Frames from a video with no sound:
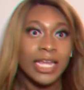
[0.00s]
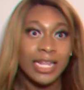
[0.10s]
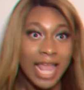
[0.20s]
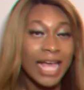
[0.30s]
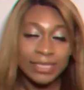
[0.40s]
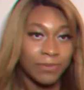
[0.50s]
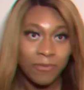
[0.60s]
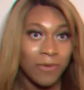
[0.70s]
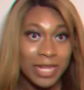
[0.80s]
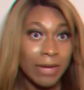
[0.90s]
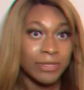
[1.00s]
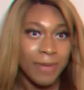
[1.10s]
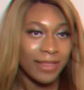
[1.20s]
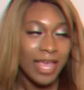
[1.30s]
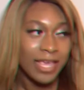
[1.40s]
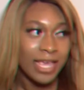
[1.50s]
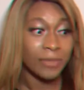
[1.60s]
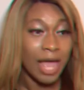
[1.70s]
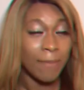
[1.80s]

that was my thinking. I'm a